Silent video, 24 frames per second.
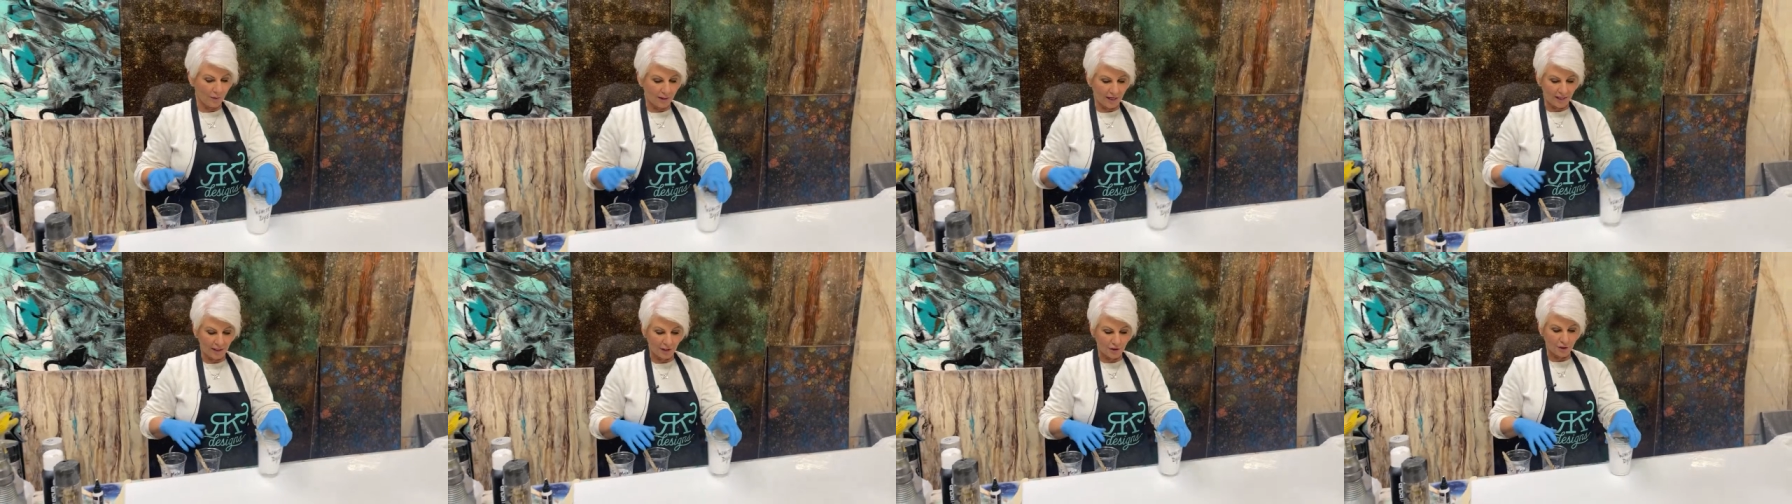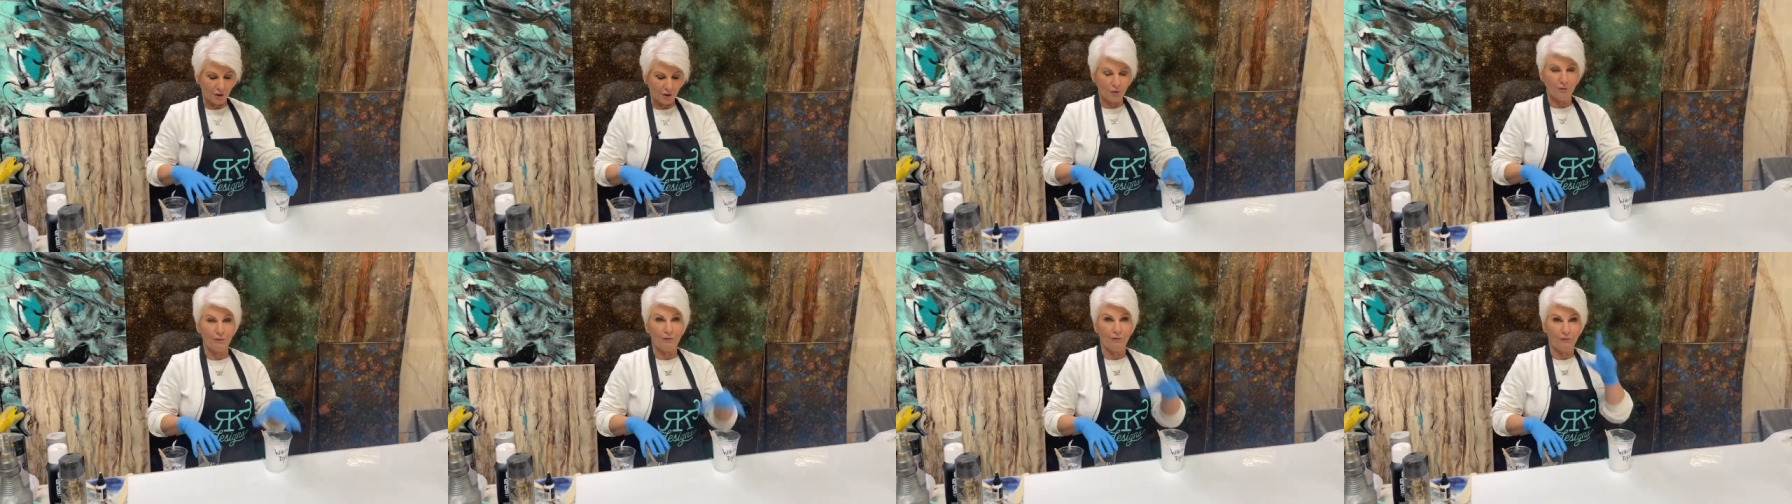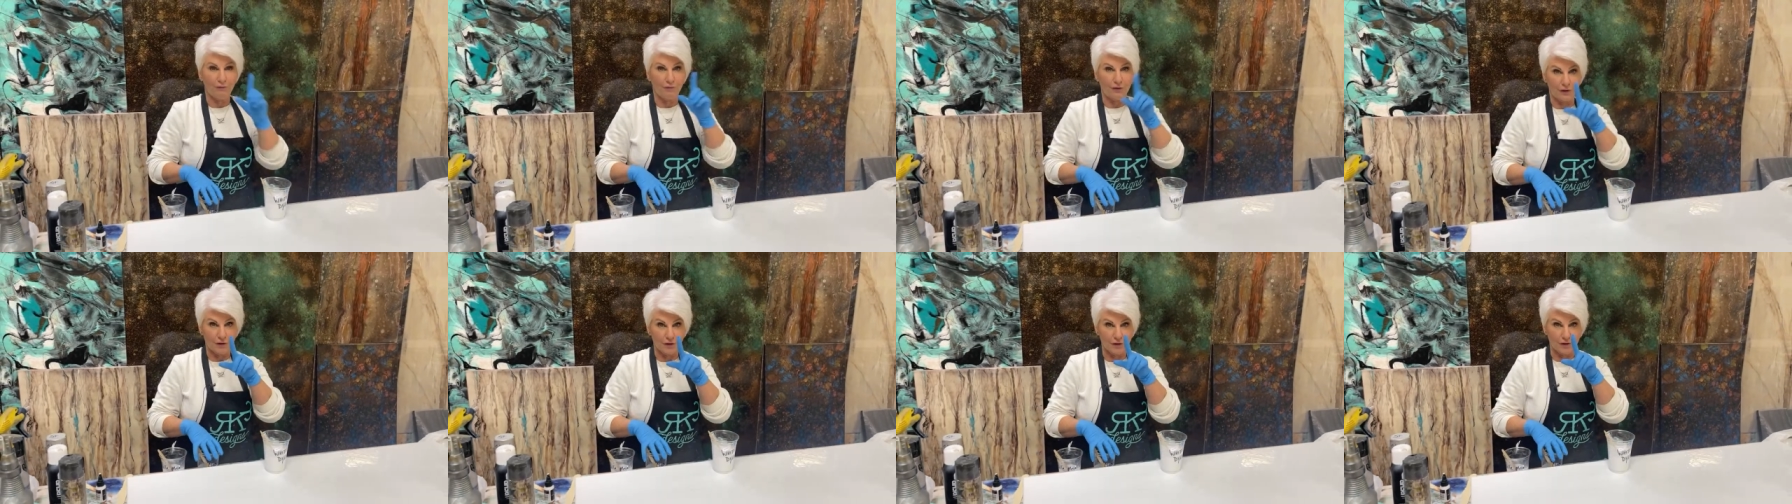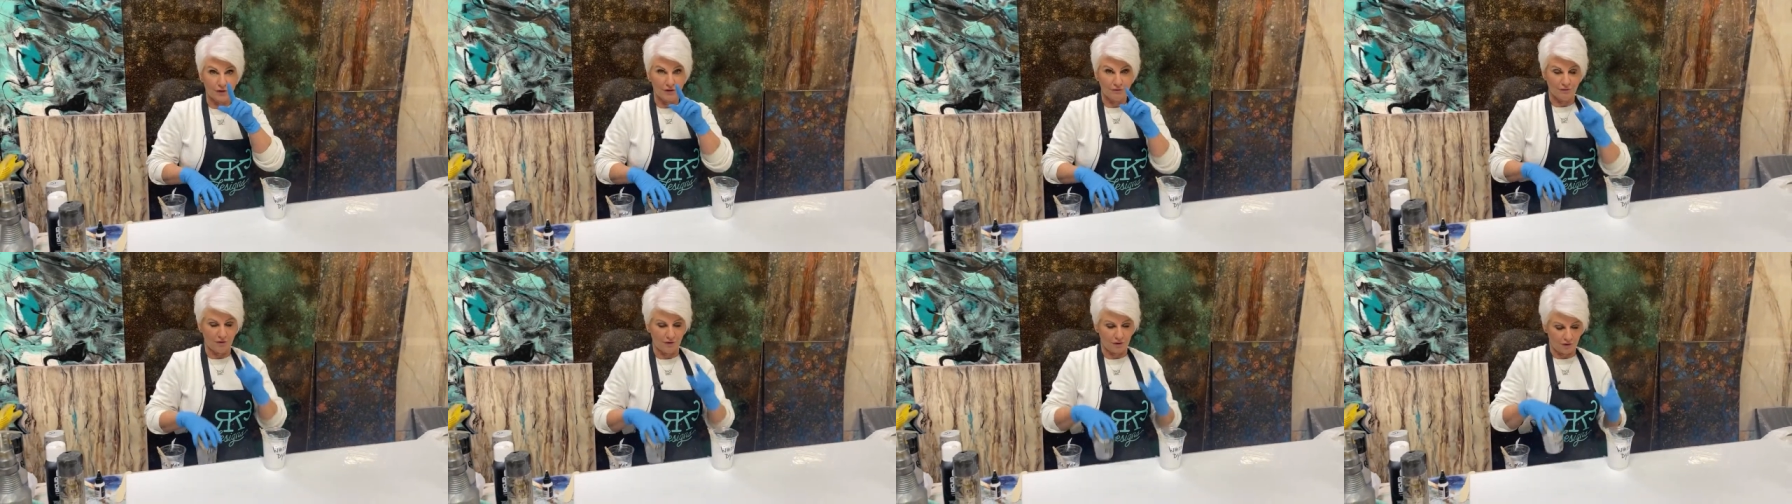gonna do first
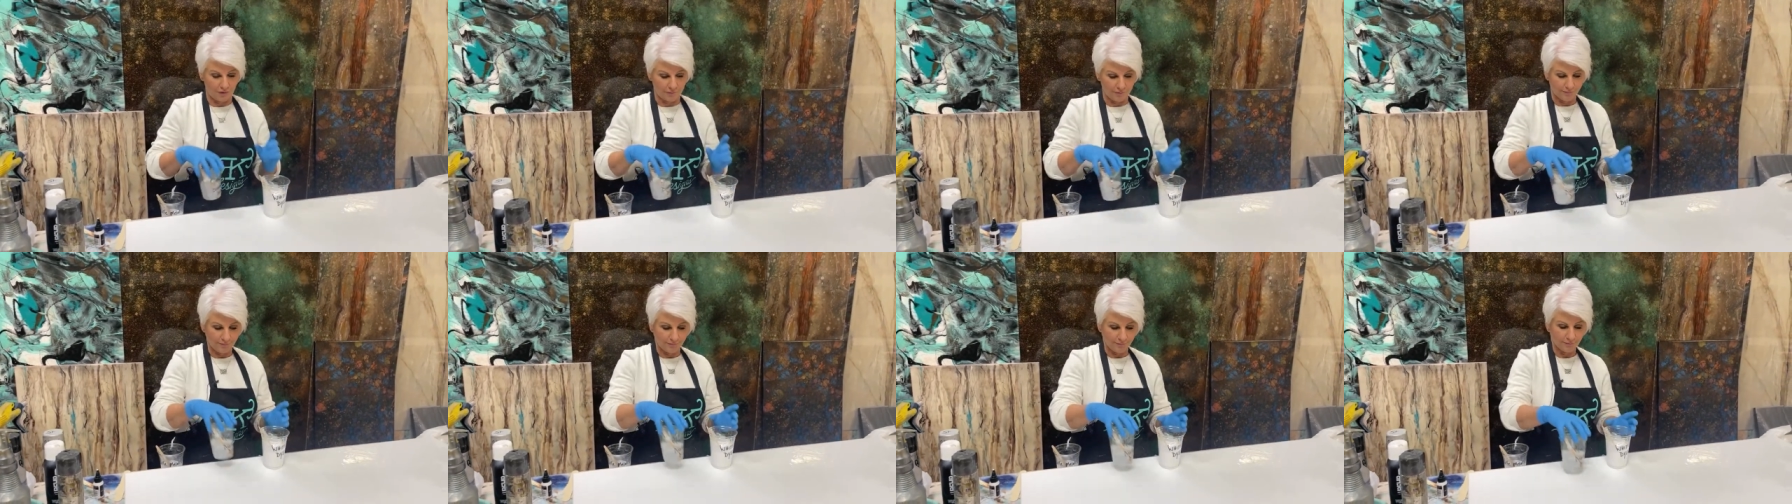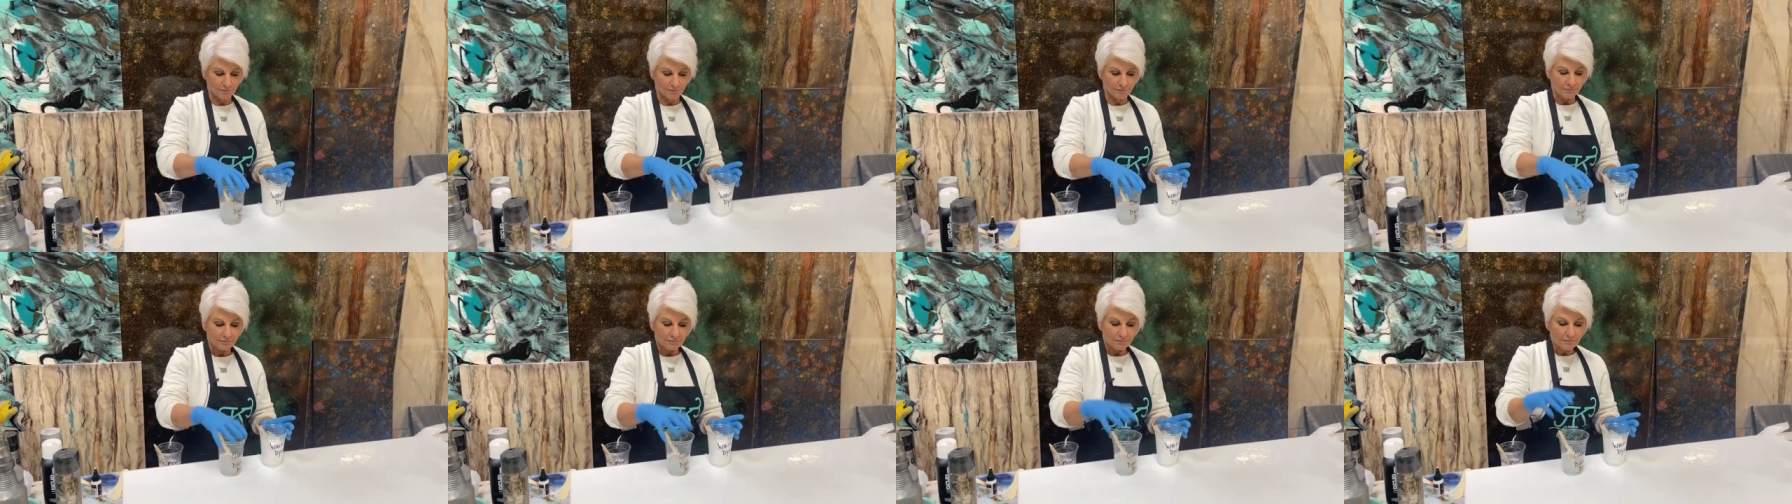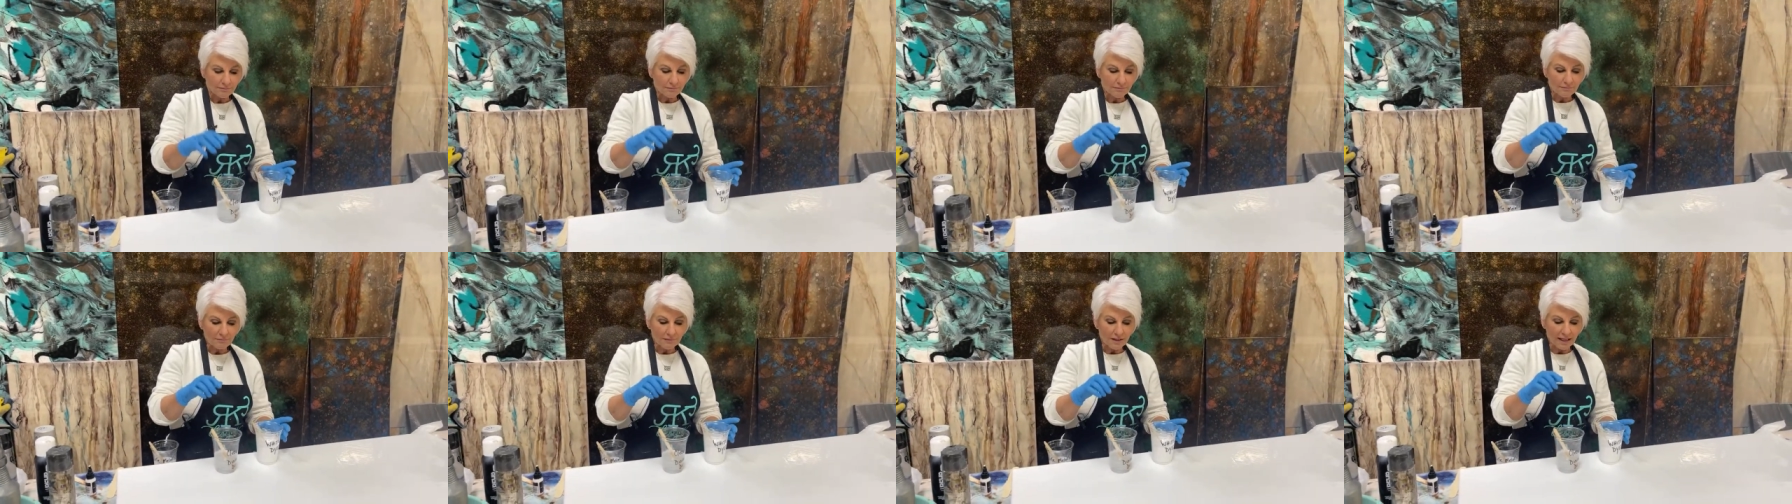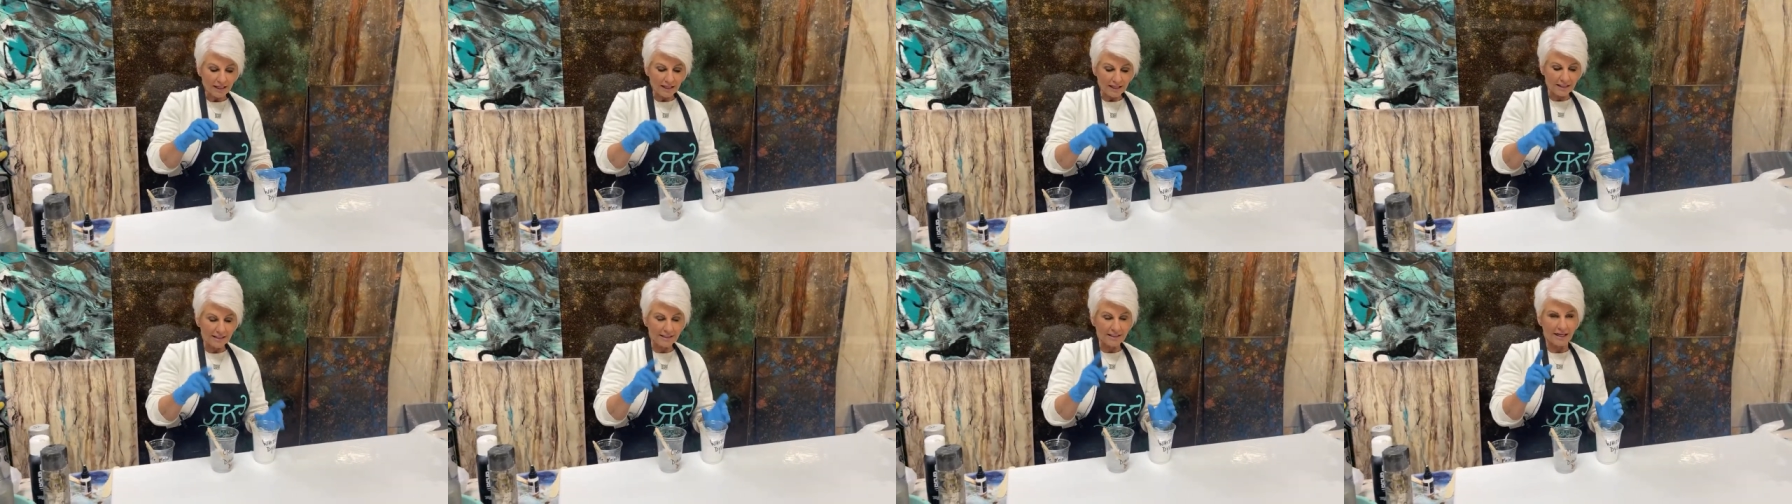of all
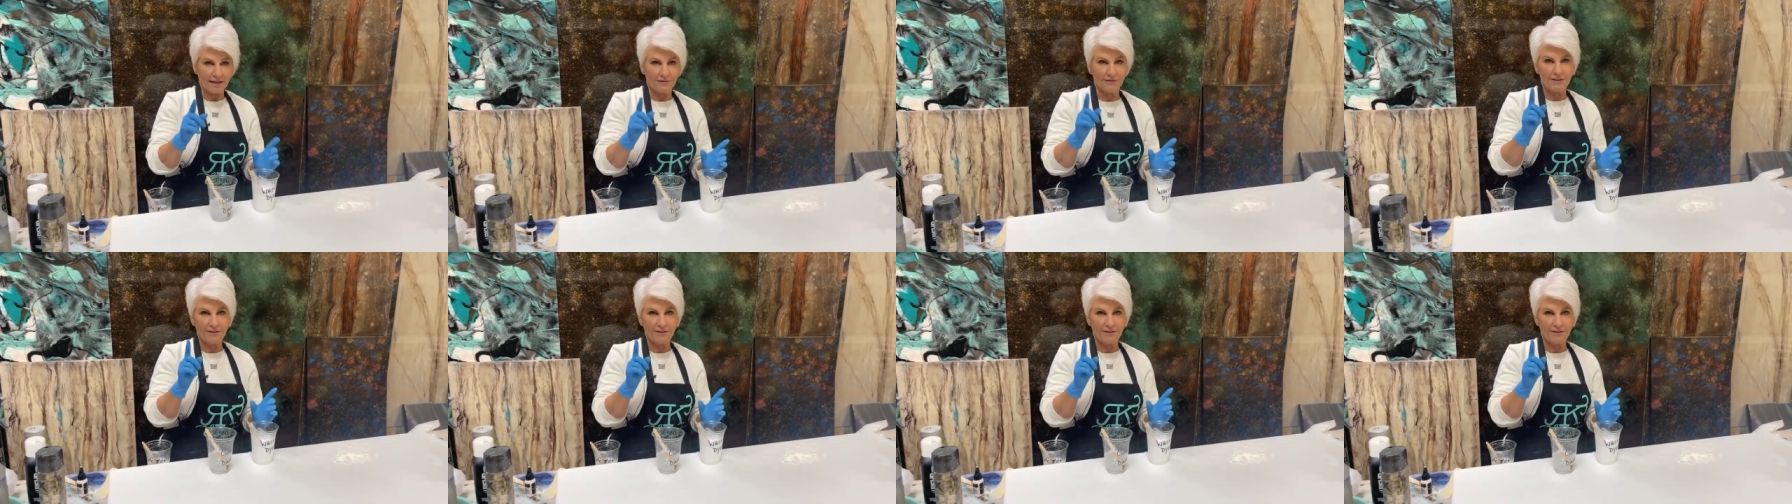is